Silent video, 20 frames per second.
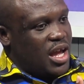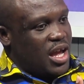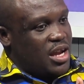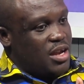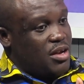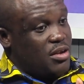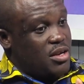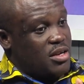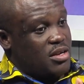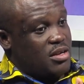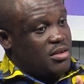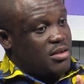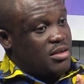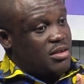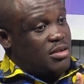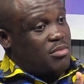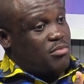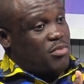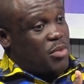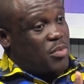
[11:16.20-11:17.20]
and
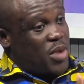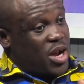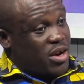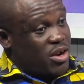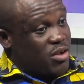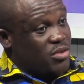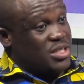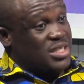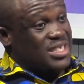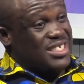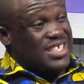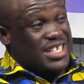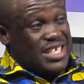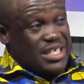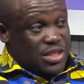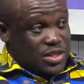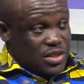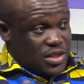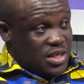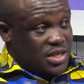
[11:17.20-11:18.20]
my background as an
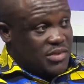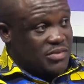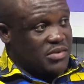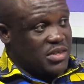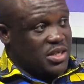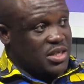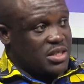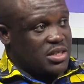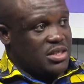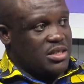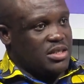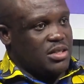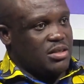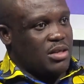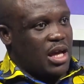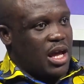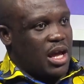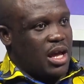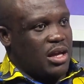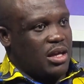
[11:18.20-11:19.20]
engineer first
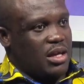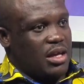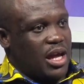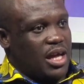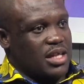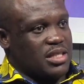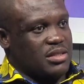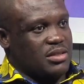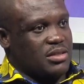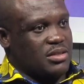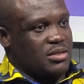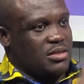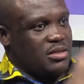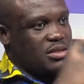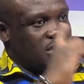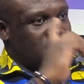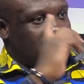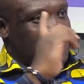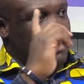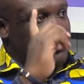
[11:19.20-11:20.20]
has
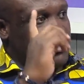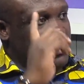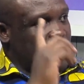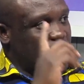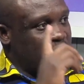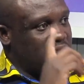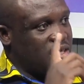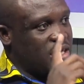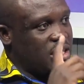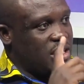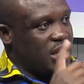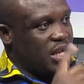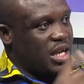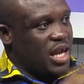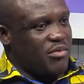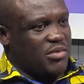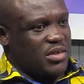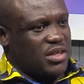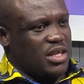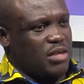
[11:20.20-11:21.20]
shaped my thinking.
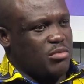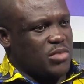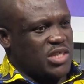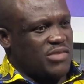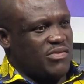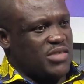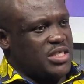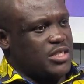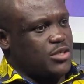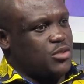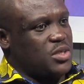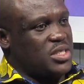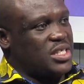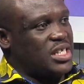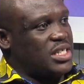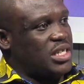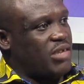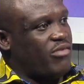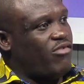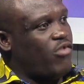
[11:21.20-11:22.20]
Everything must fit into a
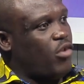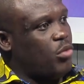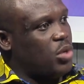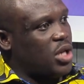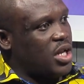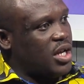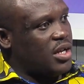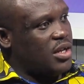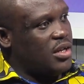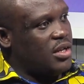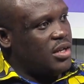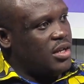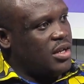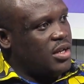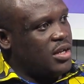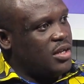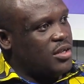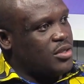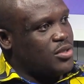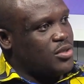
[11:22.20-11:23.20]
certain formula.
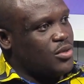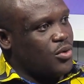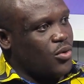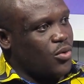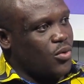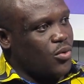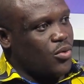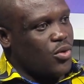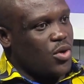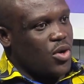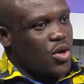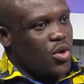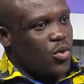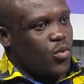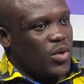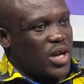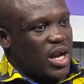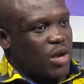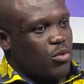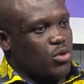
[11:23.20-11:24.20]
So
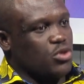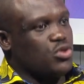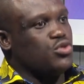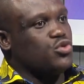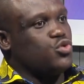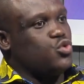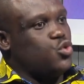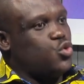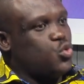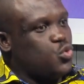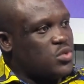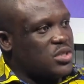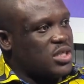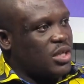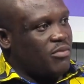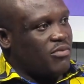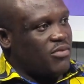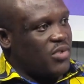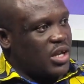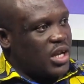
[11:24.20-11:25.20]
when I want to do
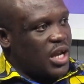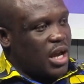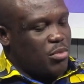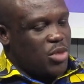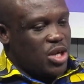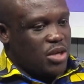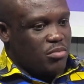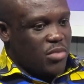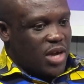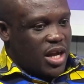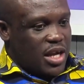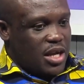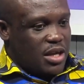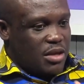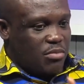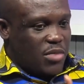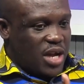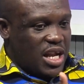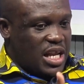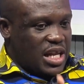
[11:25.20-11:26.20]
something, I mean,
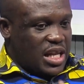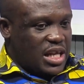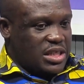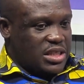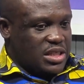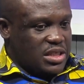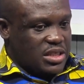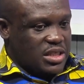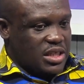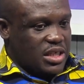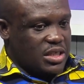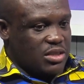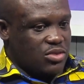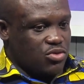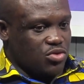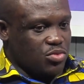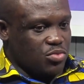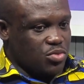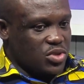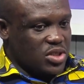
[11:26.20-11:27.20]
my, my elections against
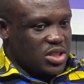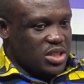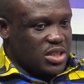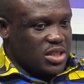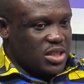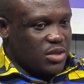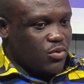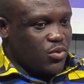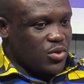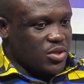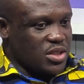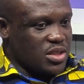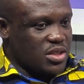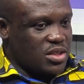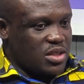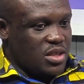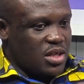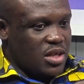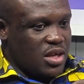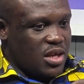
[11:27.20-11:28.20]
Honorable E T
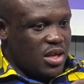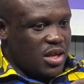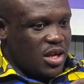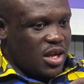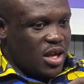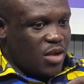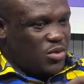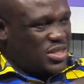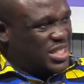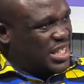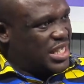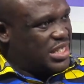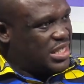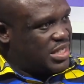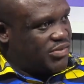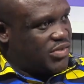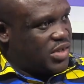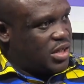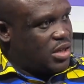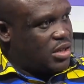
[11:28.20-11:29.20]
was, it was
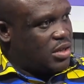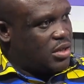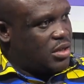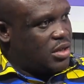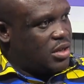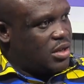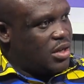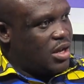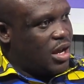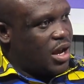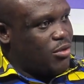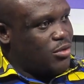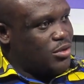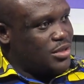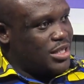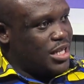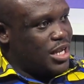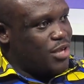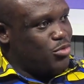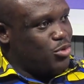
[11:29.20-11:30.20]
scientific. I
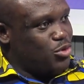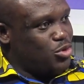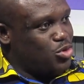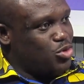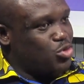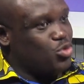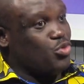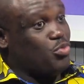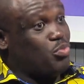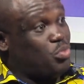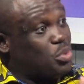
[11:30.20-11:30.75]
was able to do